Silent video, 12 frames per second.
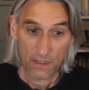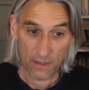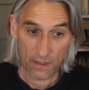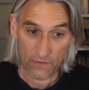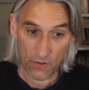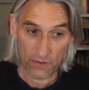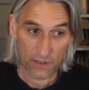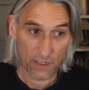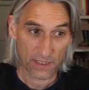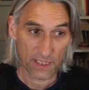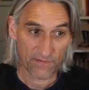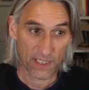then I've got
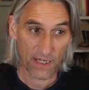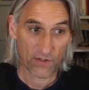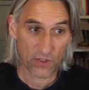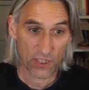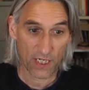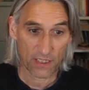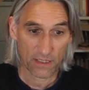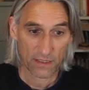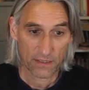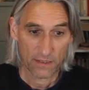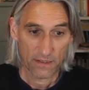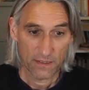knight f7 check
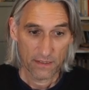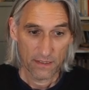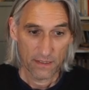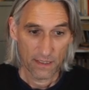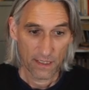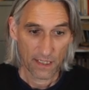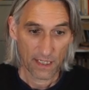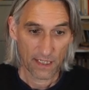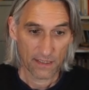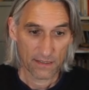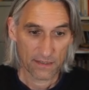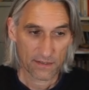
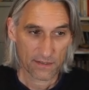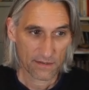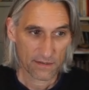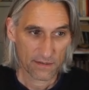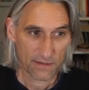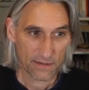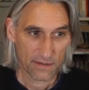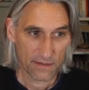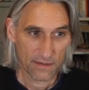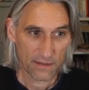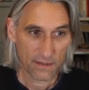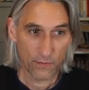and
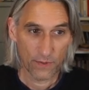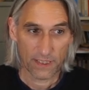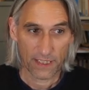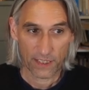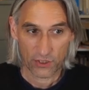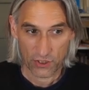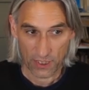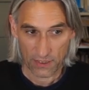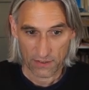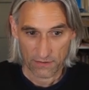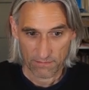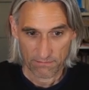queen
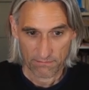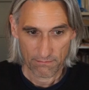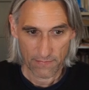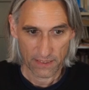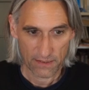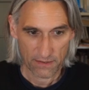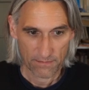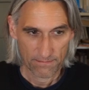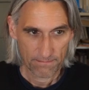h8 mate.